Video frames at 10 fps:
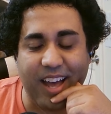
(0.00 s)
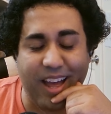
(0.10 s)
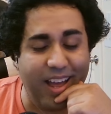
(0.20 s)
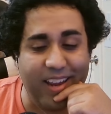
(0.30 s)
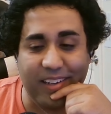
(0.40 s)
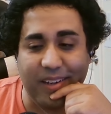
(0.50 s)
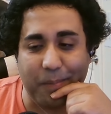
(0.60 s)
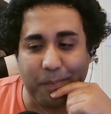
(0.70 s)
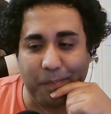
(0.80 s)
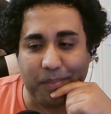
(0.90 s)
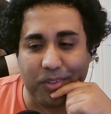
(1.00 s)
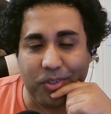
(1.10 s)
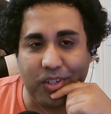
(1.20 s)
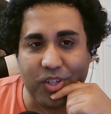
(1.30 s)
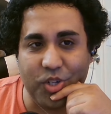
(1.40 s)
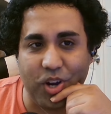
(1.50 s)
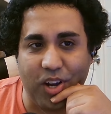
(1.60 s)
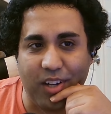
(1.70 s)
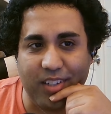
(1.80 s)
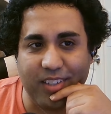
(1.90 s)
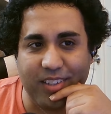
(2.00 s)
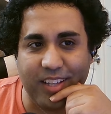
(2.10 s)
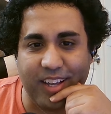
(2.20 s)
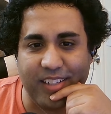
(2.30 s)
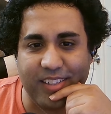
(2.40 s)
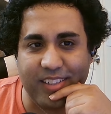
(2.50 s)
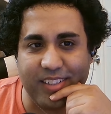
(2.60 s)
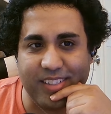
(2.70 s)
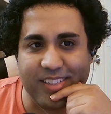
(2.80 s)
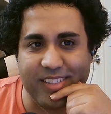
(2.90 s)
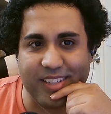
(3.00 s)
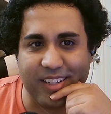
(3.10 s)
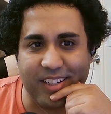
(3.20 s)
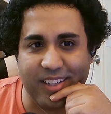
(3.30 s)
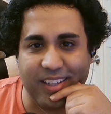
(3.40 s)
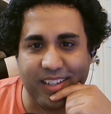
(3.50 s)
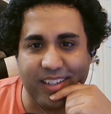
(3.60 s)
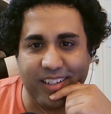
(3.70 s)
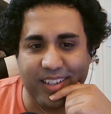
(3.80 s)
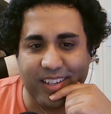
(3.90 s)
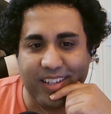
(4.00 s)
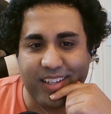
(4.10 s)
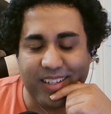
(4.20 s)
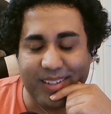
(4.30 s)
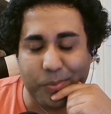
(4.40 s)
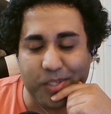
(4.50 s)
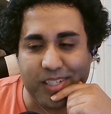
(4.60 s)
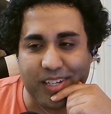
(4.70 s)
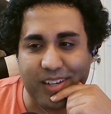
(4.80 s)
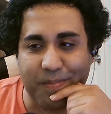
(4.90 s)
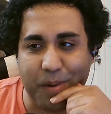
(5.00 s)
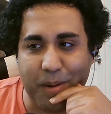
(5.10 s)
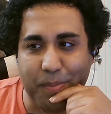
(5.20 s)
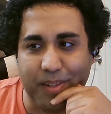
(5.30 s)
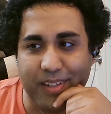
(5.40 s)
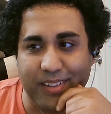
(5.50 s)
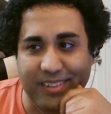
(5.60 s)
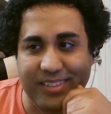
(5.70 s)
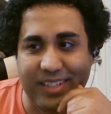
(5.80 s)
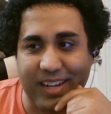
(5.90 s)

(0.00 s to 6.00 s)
I am thoroughly shocked that this was in my playlist.